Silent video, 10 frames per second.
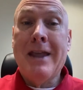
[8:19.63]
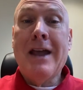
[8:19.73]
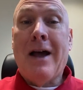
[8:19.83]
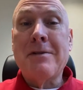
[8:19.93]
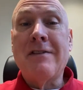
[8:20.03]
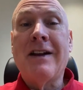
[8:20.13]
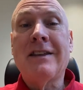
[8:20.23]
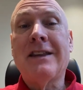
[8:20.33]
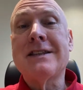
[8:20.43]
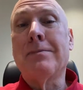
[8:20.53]
I mean, you've
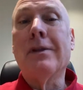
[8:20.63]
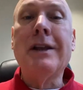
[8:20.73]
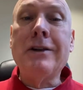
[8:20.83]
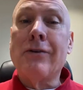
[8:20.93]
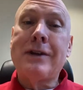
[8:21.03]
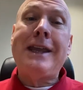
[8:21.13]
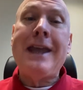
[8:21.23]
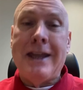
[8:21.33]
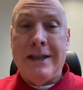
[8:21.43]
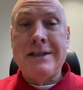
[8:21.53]
got these millennial
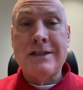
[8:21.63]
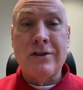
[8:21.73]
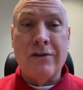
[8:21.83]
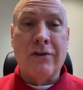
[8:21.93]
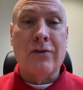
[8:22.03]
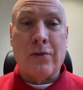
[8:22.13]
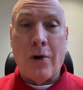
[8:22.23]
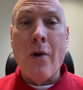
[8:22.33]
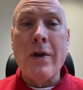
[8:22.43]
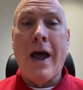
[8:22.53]
kids who've
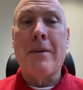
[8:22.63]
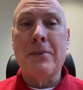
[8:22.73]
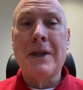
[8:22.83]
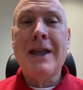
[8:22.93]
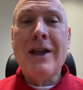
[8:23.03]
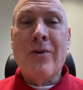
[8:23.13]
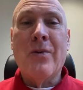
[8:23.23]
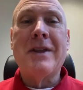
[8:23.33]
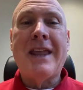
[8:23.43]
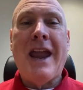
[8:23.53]
grown up
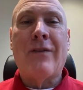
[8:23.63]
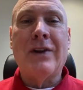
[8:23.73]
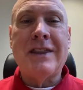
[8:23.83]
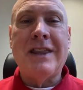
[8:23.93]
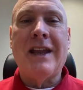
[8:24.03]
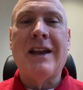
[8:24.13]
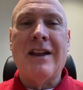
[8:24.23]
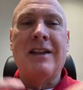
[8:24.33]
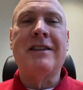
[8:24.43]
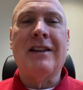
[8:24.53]
with everything
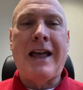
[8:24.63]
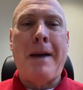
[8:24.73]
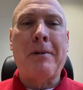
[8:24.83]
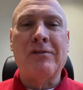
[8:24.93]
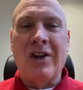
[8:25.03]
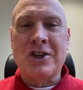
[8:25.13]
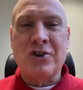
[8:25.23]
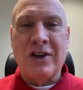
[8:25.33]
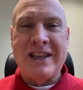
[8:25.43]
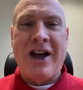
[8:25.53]
in the lap of
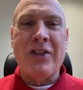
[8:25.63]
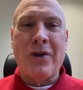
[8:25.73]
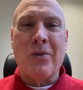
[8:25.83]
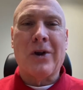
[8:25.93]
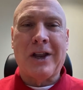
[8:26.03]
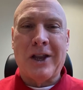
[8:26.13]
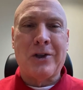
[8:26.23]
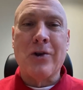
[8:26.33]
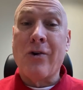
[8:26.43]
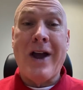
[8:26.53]
luxury, and now they work at
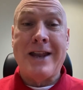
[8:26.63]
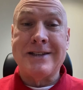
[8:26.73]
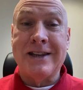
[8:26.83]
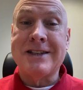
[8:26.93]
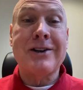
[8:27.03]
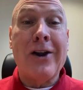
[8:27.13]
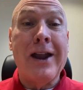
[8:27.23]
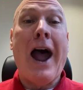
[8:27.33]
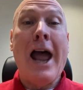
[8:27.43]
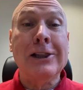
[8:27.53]
Google AdSense.
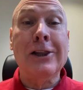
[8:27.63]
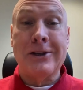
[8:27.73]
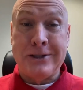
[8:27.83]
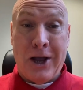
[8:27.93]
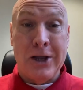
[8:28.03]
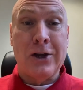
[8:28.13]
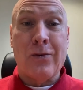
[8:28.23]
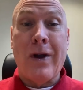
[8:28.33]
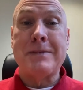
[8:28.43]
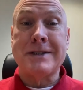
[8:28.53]
Sorry, I looked on your
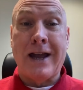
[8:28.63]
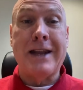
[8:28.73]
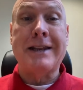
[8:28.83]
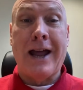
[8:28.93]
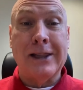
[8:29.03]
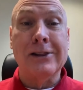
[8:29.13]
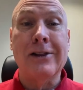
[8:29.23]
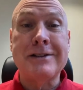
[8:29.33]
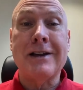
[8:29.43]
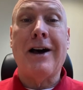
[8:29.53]
website, and I
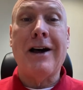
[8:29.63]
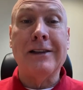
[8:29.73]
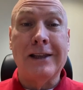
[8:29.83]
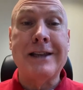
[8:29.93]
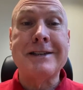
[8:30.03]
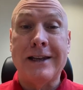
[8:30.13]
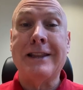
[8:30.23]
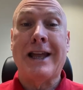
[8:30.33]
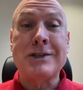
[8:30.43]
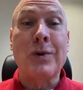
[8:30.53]
looked on LinkedIn,
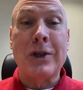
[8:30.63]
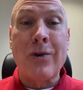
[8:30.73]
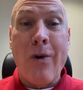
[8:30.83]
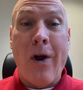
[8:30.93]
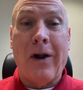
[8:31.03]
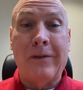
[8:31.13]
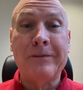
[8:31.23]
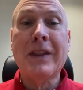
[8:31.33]
and that's what you are.